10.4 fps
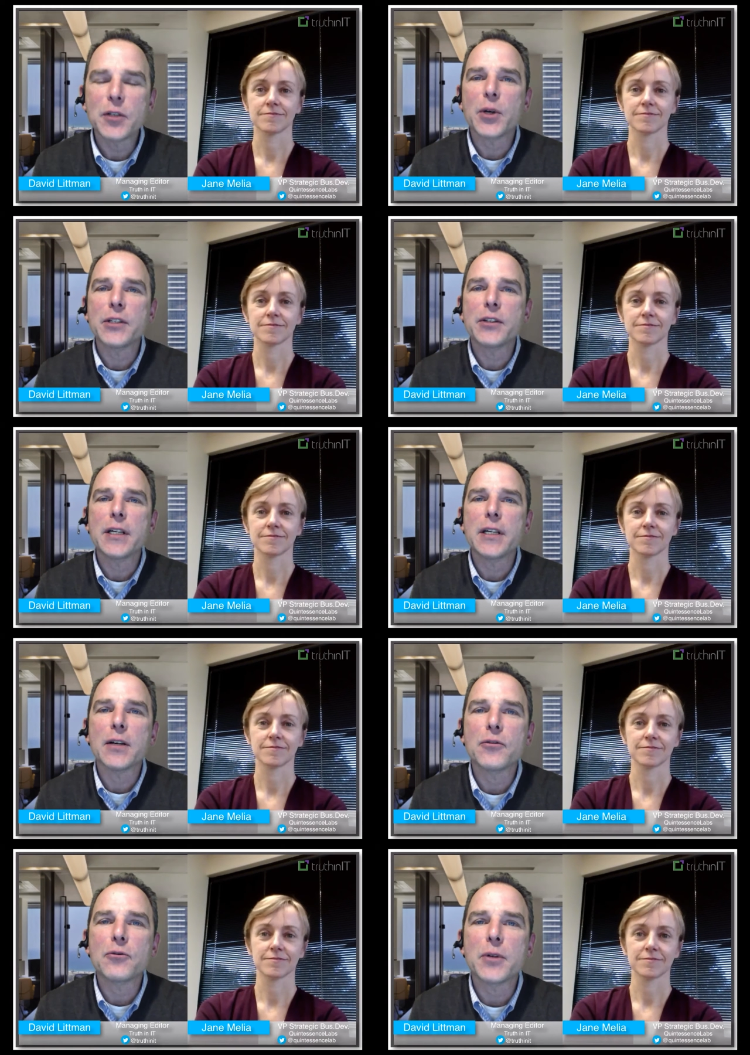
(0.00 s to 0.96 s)
Speaker 1: Vice
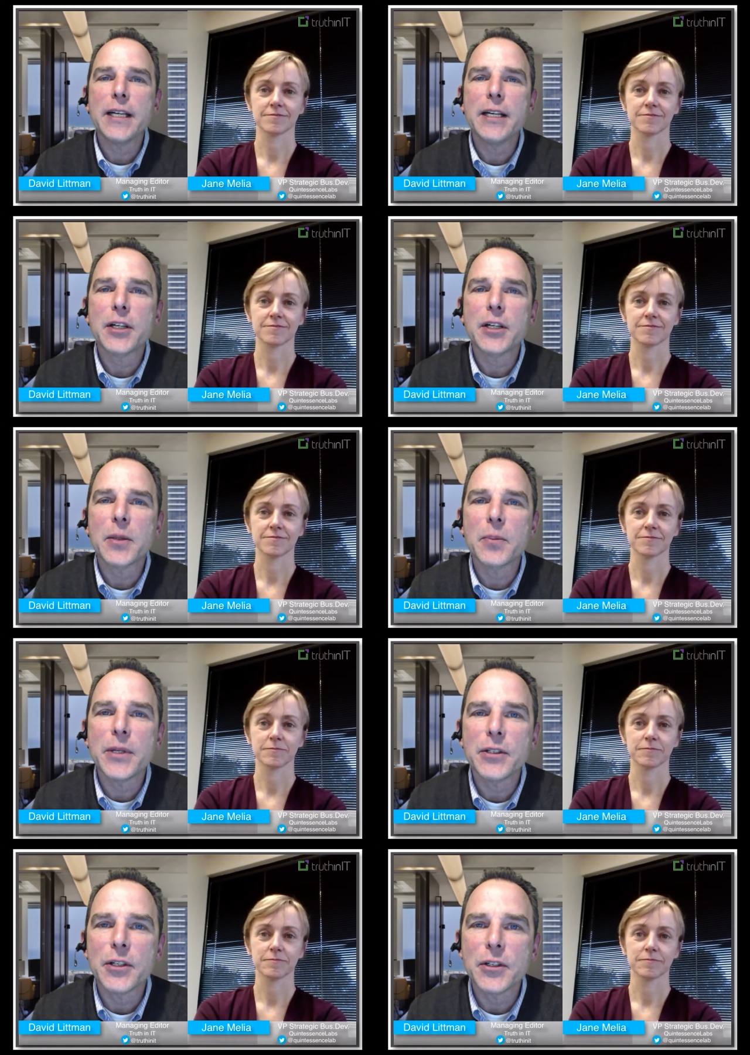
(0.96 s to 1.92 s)
President of
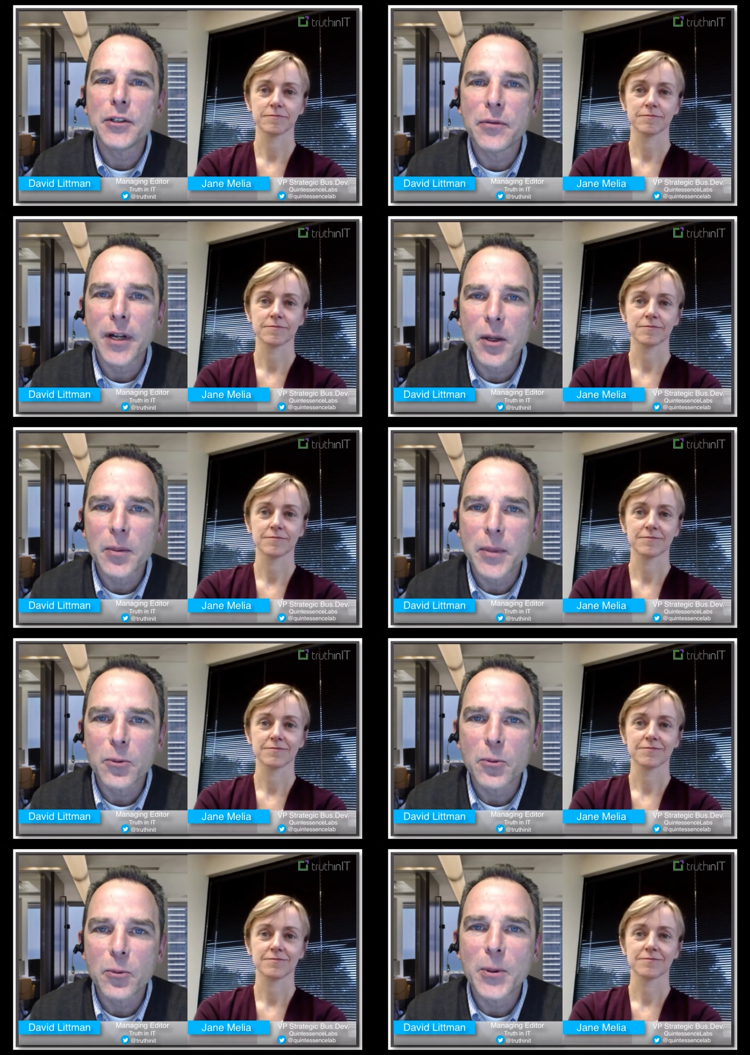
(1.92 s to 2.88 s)
Strategic Business
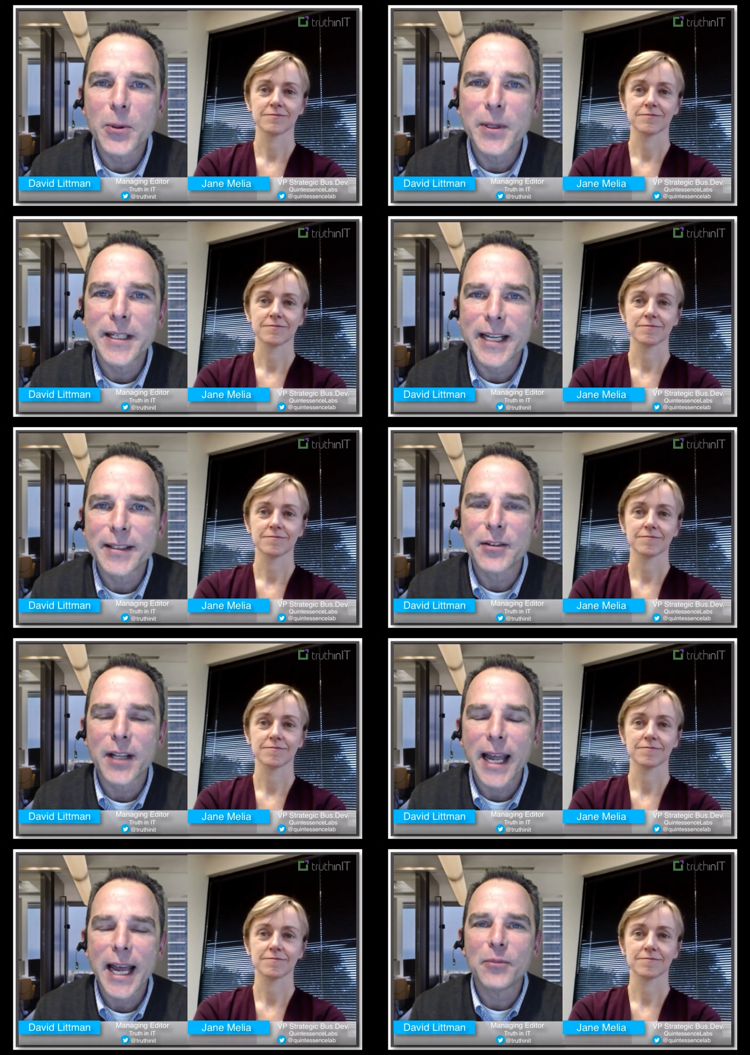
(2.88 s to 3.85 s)
Development with
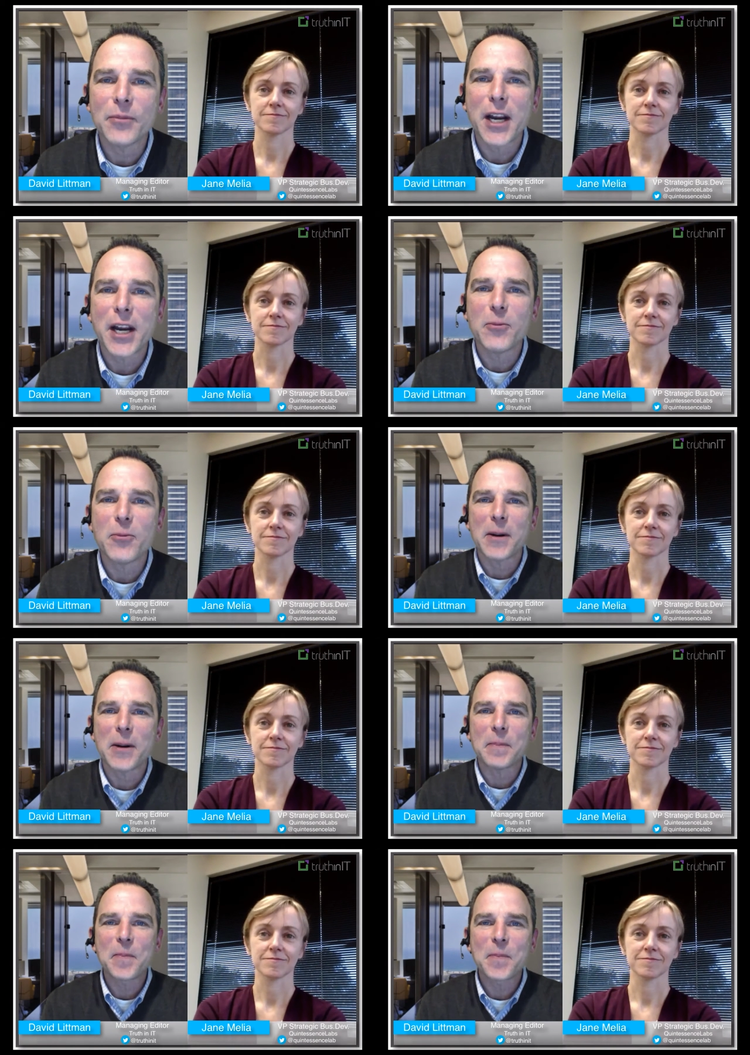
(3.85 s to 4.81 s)
Quintessence Labs. Jane,
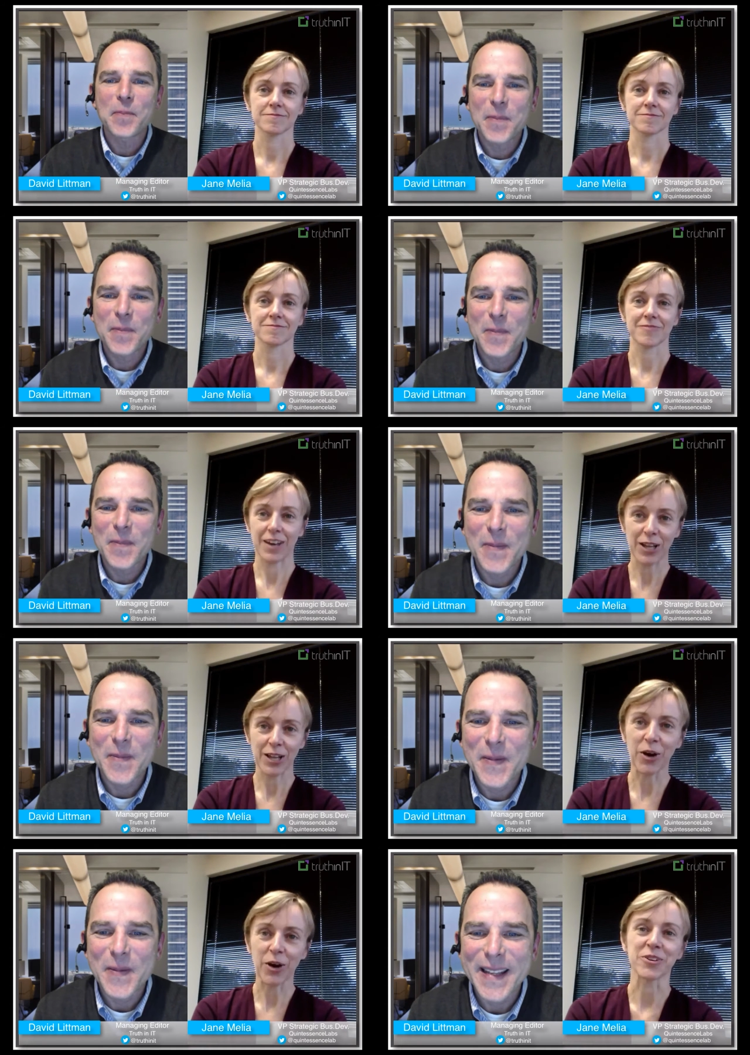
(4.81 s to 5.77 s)
welcome.
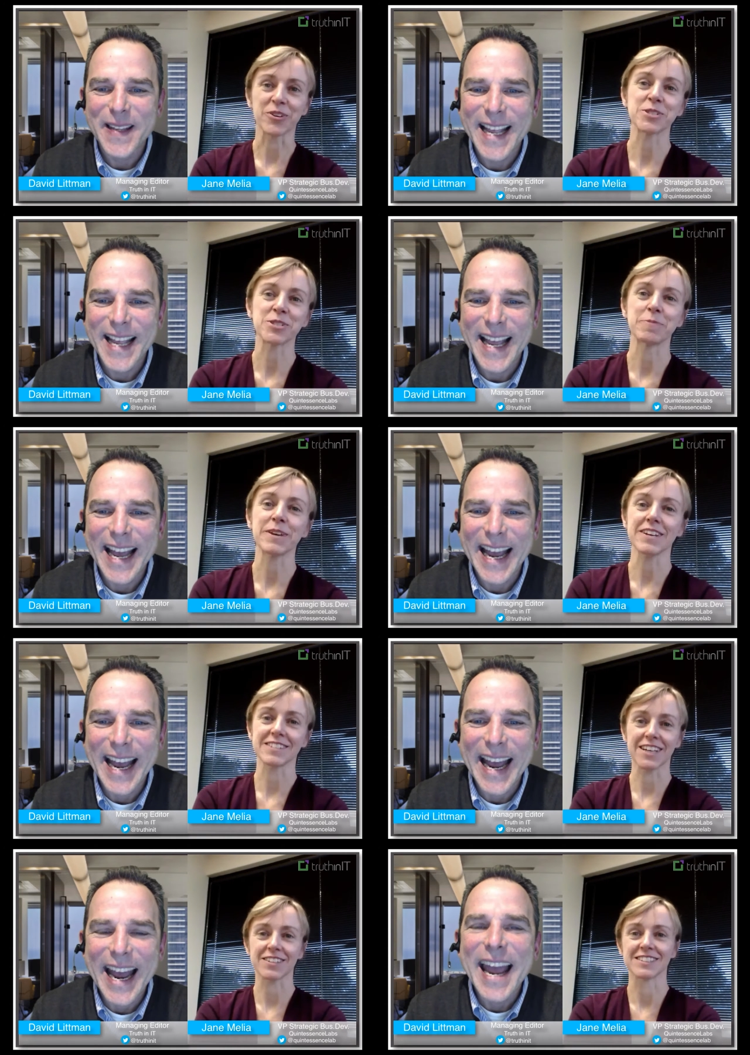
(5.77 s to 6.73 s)
Speaker 2: Hello, good to
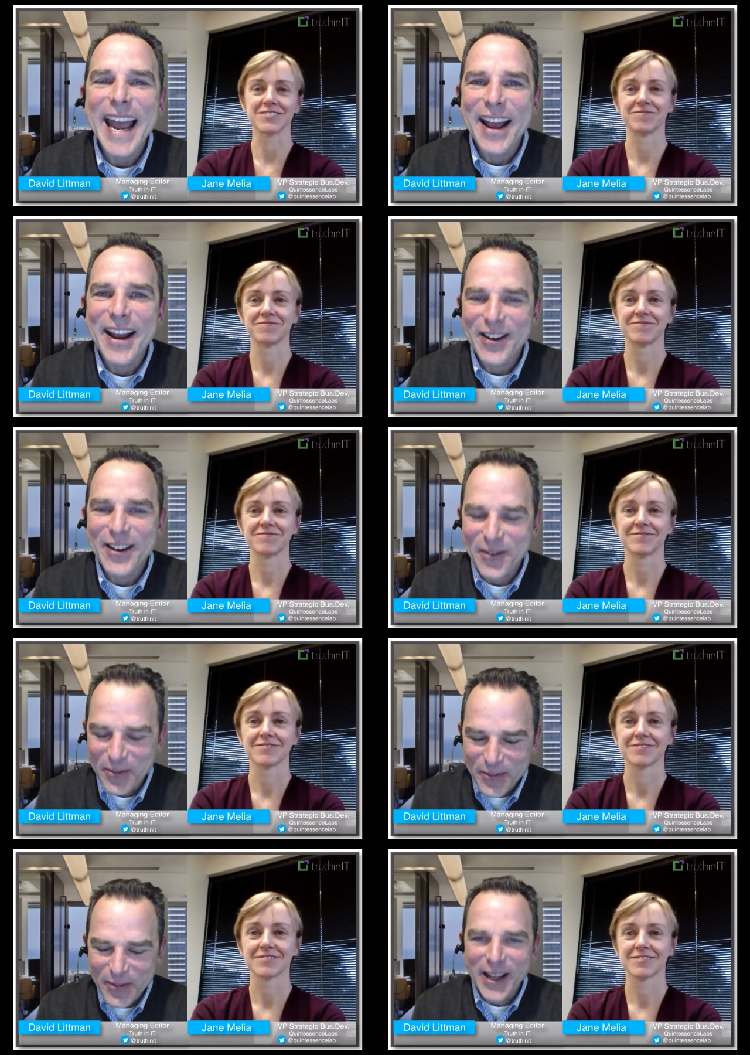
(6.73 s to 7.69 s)
be here, David.
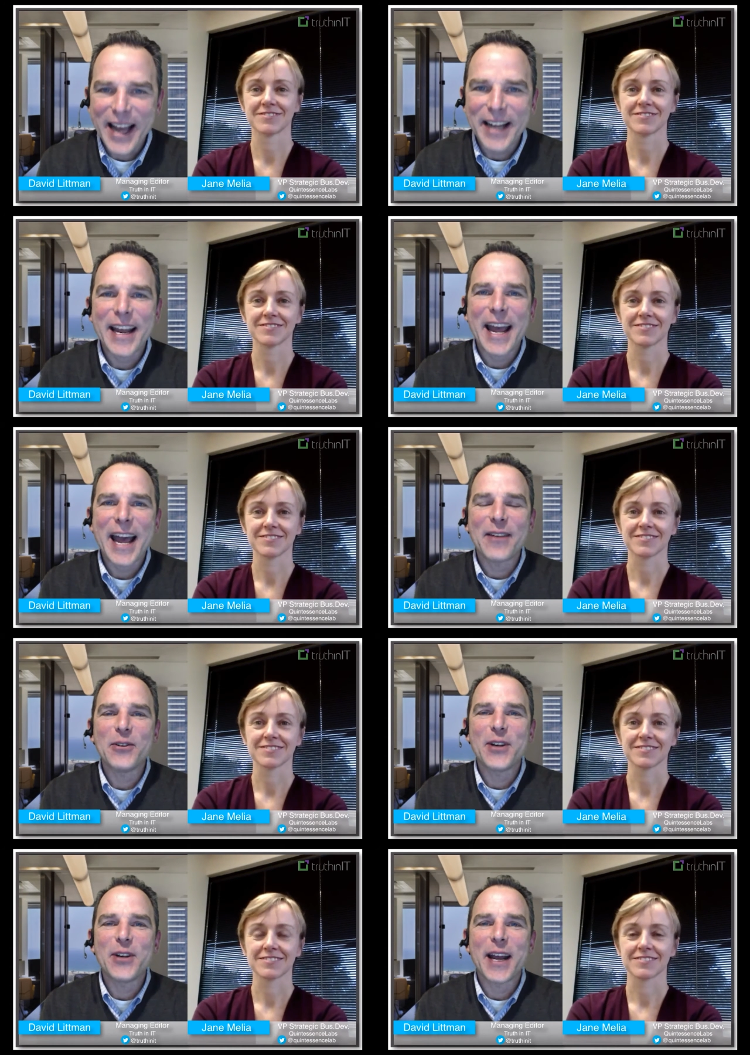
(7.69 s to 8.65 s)
Speaker 1: Glad to
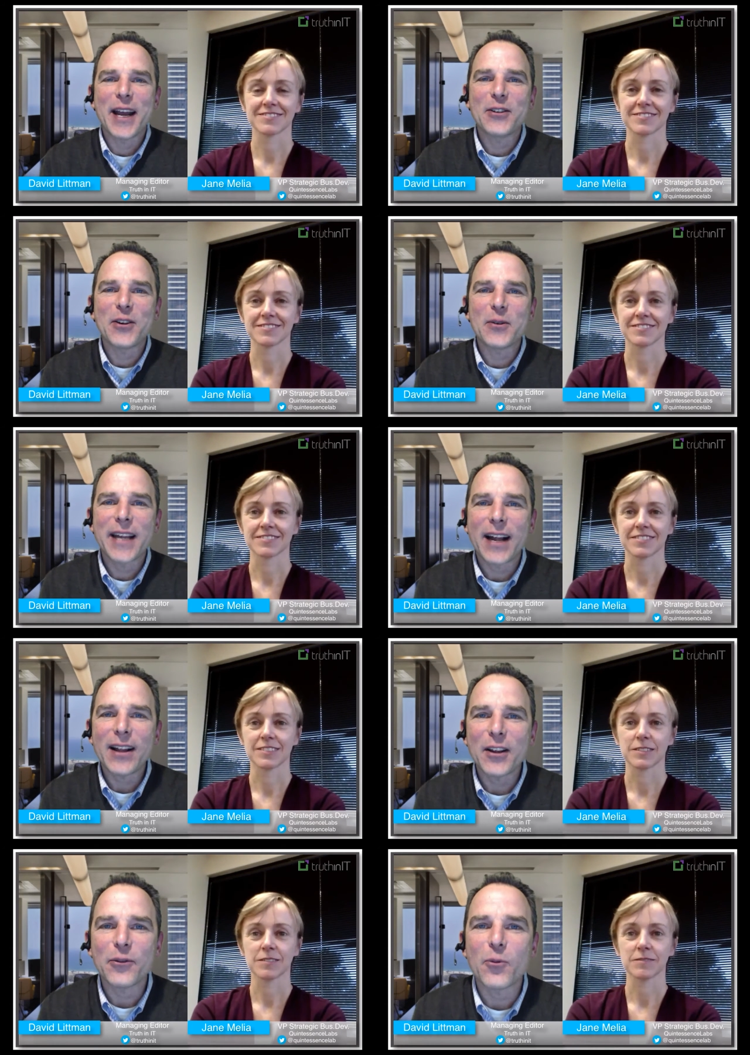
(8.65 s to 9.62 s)
have you, Jane. So
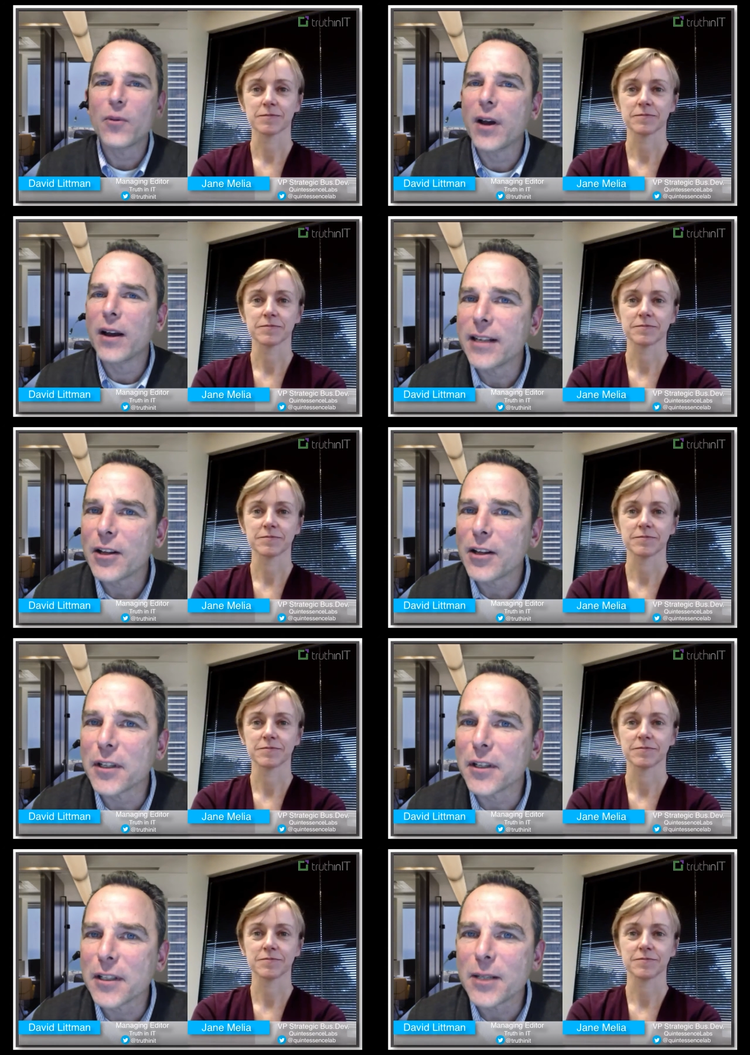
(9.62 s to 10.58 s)
tell us
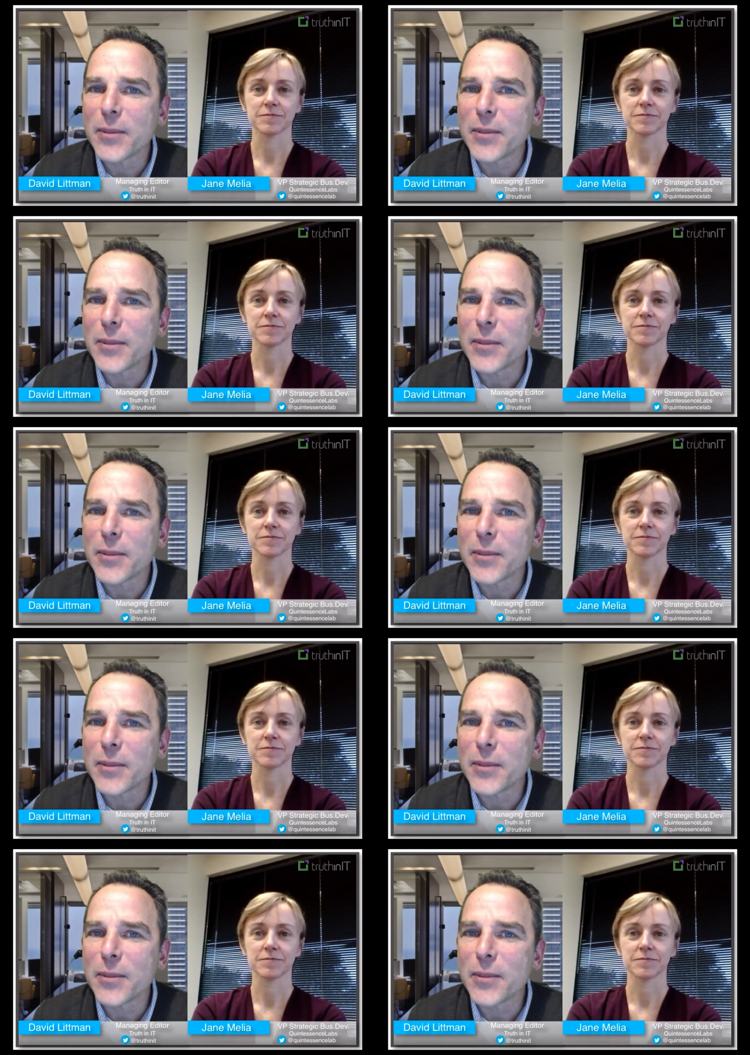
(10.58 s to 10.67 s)
tell us a